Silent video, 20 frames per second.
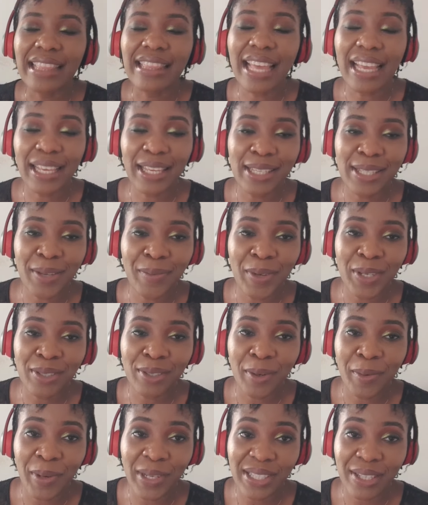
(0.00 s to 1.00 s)
Thank you so much
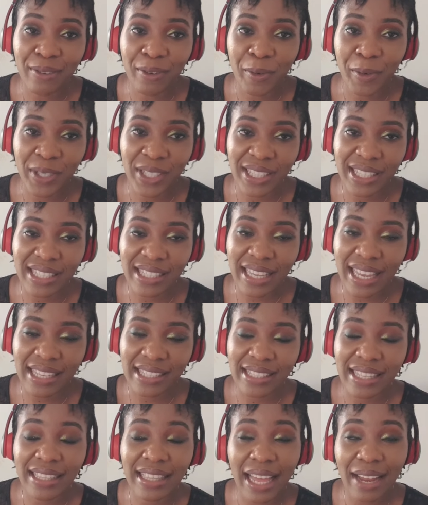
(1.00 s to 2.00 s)
for watching. If you watch this
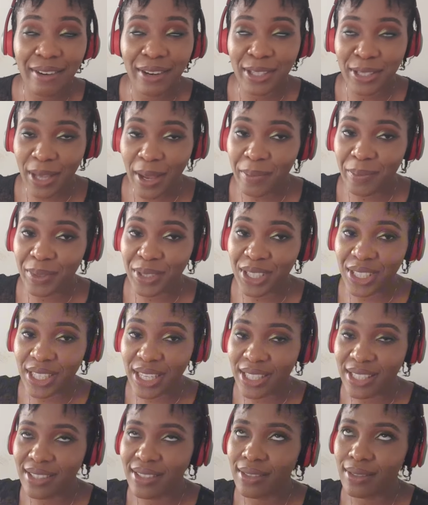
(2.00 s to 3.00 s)
extent, I really
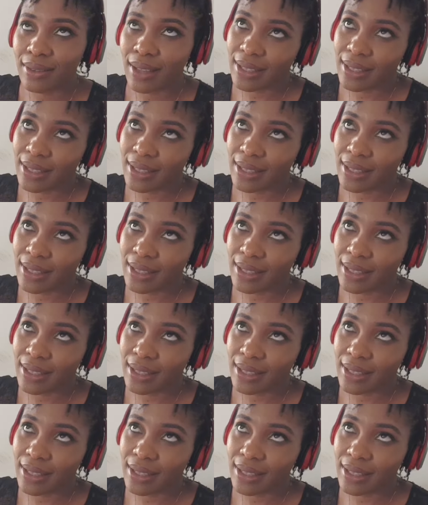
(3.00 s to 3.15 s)
appreciate.